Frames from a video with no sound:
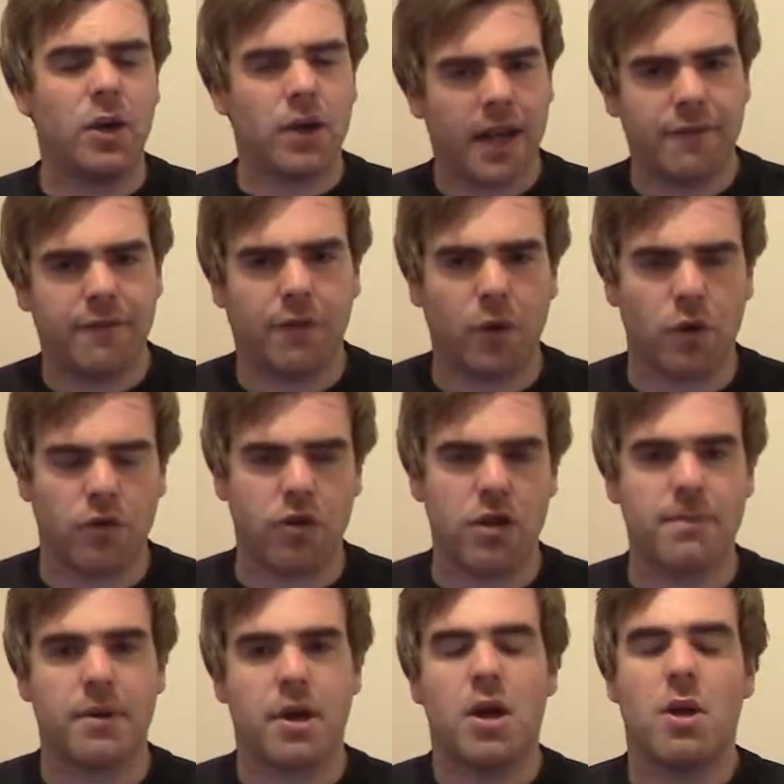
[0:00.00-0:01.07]
looking for
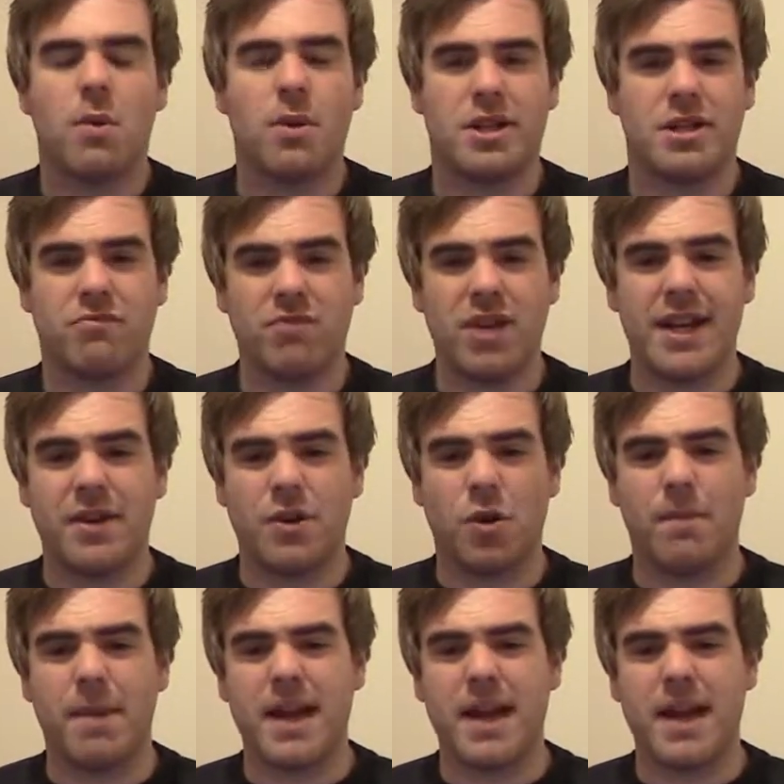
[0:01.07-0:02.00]
group, which is really cool.